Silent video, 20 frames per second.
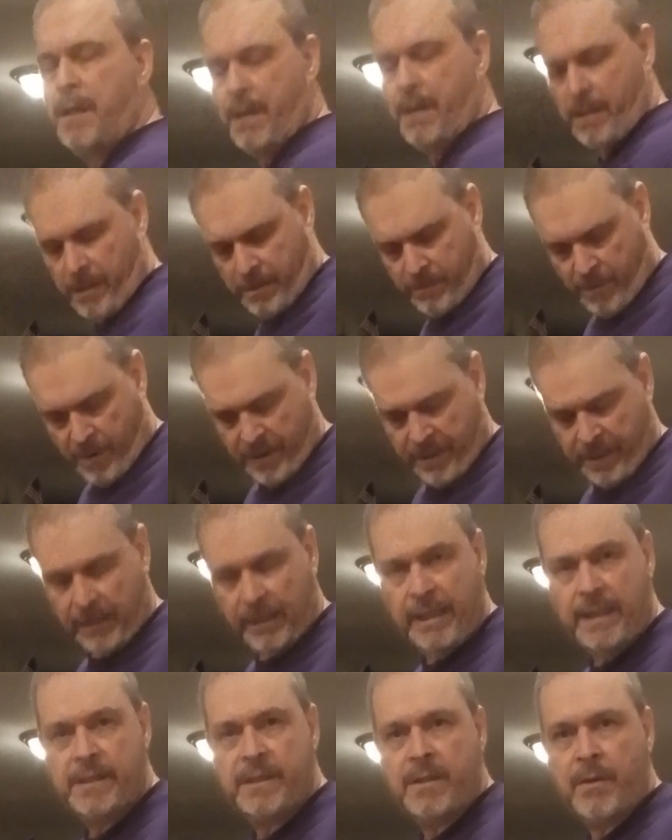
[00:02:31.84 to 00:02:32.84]
You want at
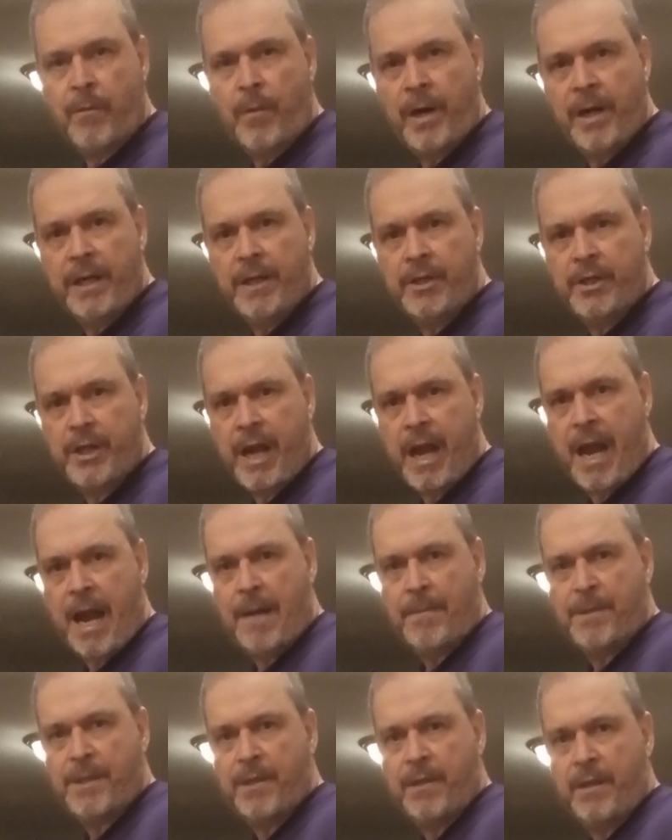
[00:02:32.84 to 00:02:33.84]
least a 1 inch
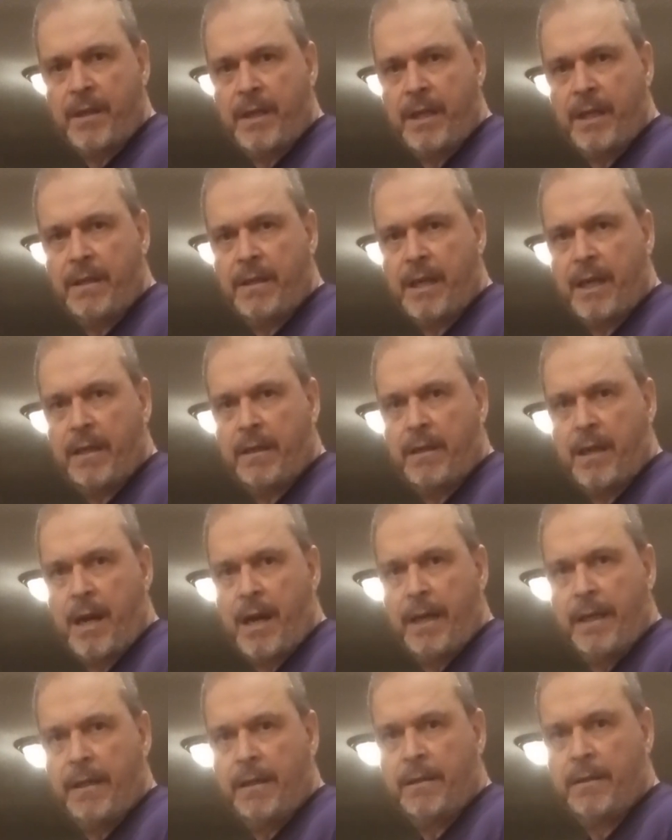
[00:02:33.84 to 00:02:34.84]
gap so you can get that
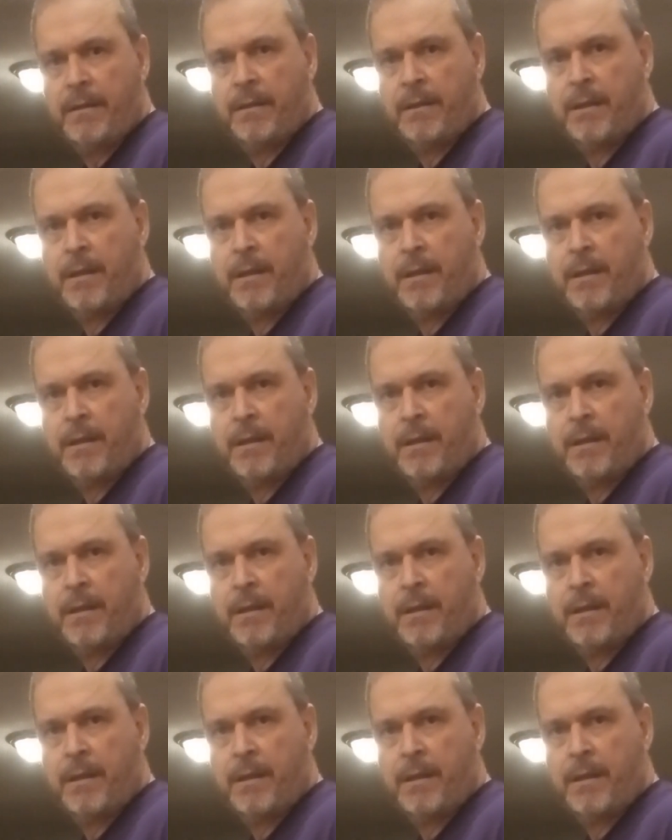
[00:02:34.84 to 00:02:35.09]
gun